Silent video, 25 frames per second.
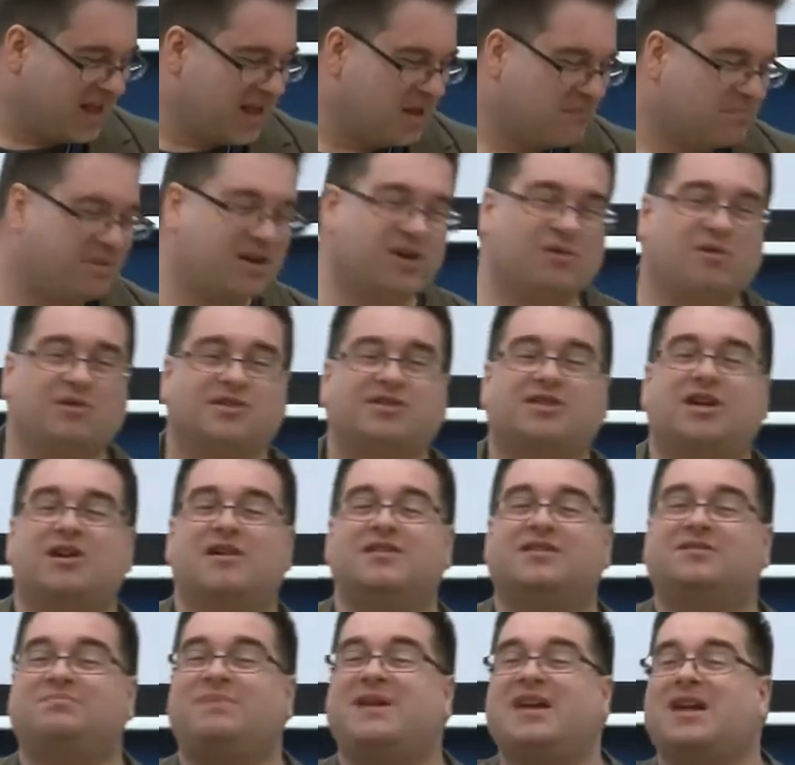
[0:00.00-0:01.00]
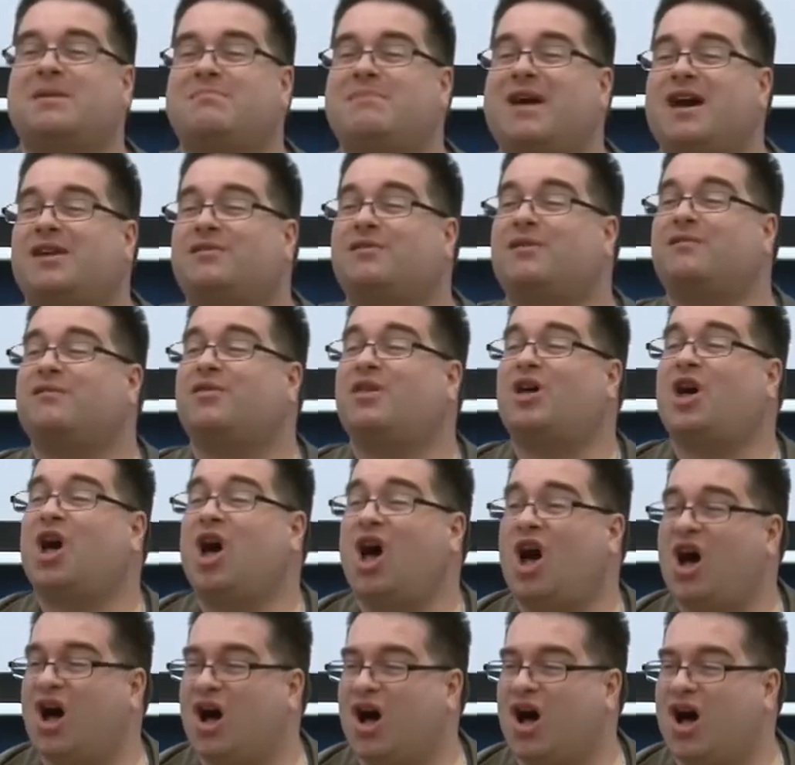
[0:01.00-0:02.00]
But also as being a matter of the
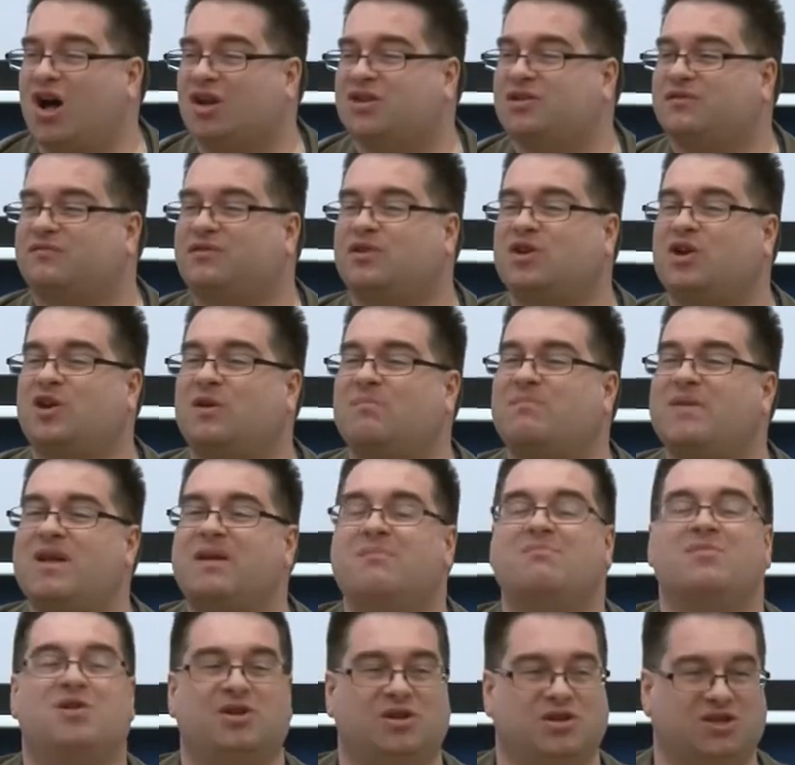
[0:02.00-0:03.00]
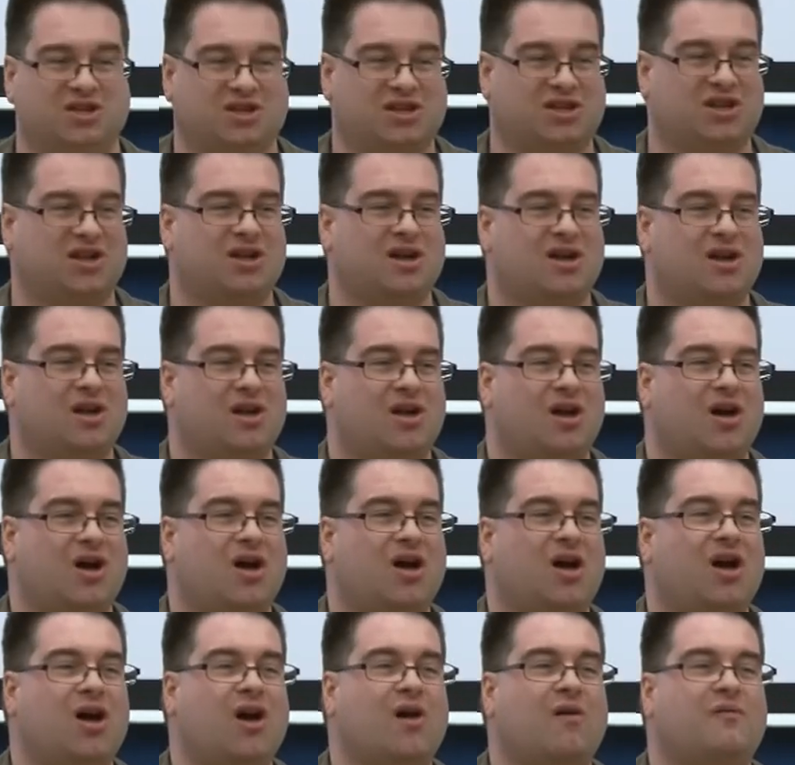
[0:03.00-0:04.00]
heart, of a commitment,
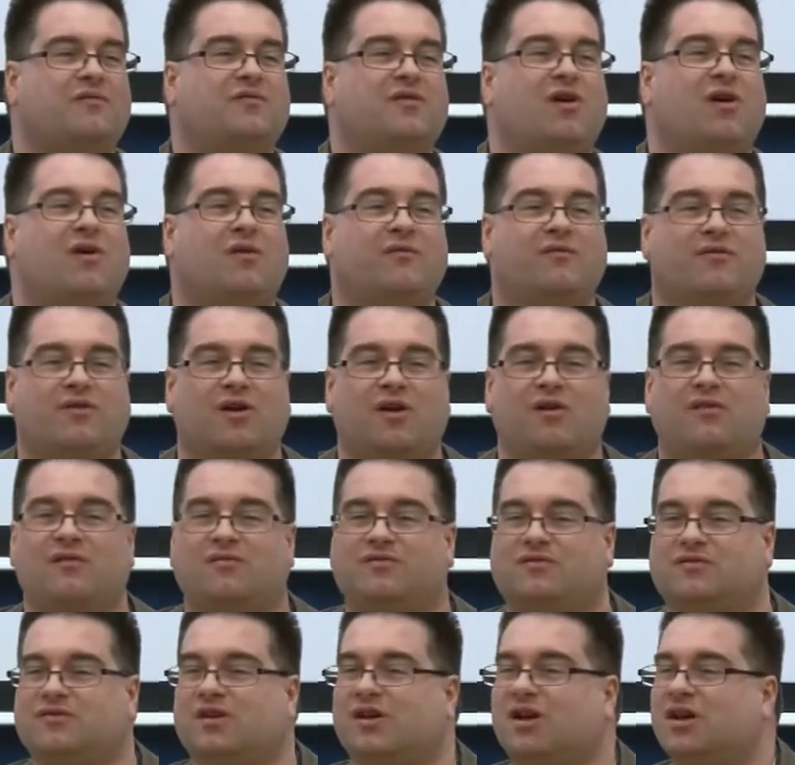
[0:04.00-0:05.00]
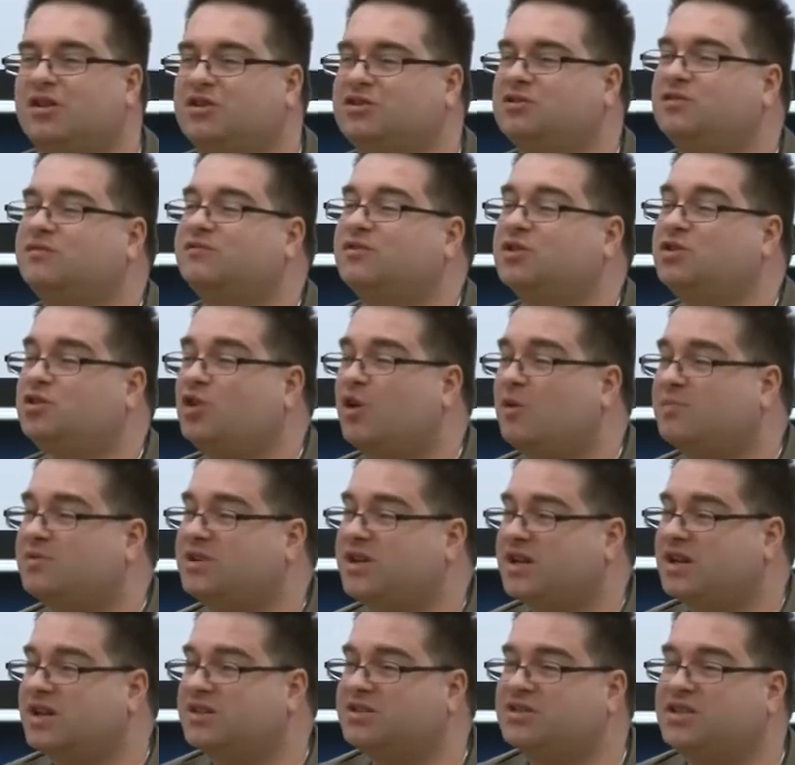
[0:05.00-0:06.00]
of sort of
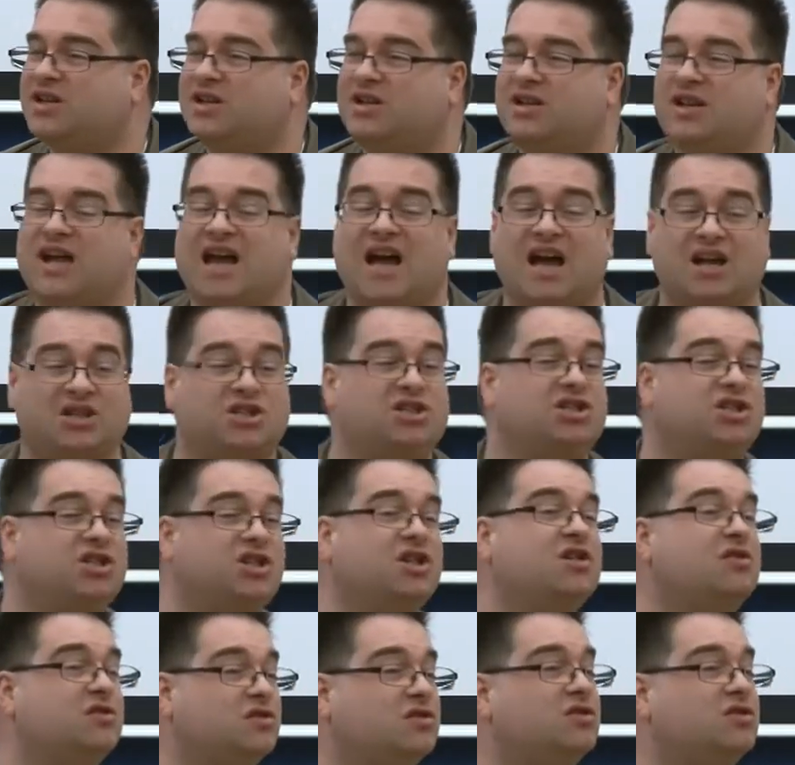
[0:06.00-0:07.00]
adopting a certain attitude